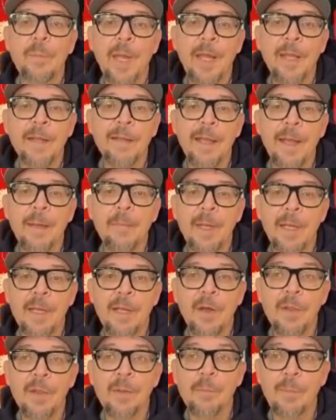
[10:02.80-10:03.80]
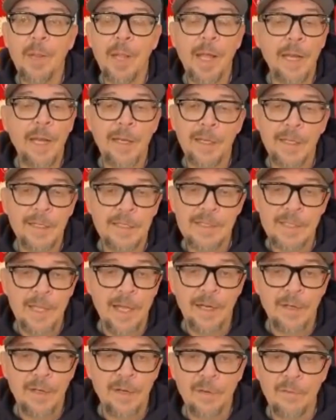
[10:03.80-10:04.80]
pandemic on the planet is
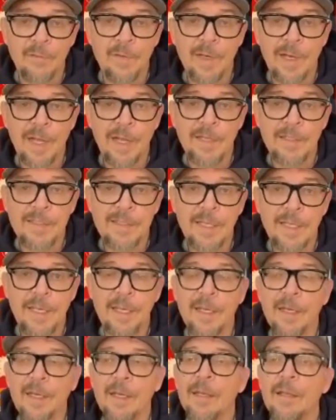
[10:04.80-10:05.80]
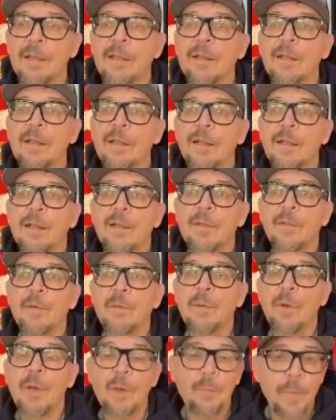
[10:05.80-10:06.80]
not COVID-19. The
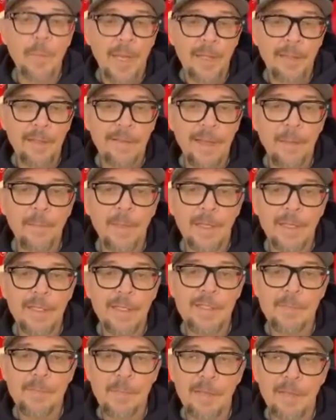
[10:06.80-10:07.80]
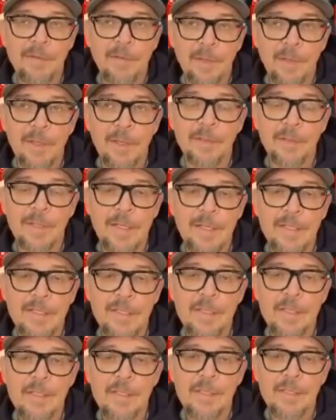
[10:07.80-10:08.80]
real pandemic is mental
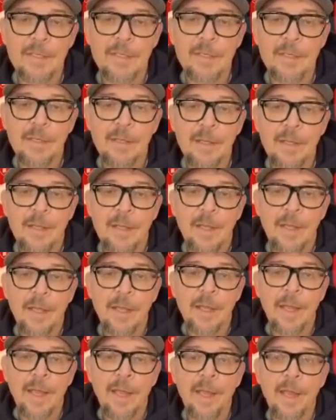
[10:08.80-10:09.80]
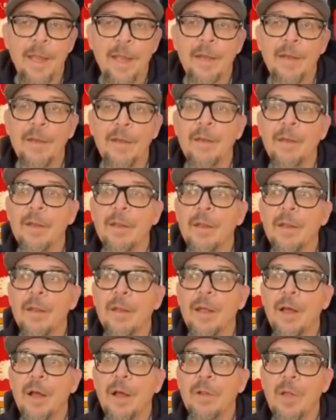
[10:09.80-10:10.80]
illness. And
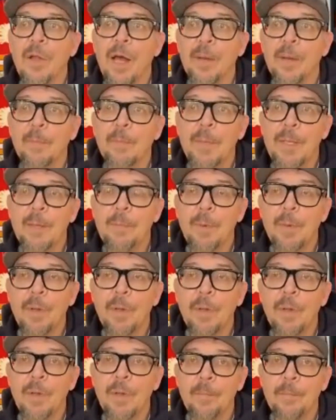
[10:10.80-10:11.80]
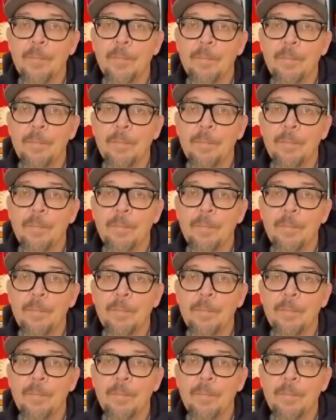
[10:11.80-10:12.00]
a lot of people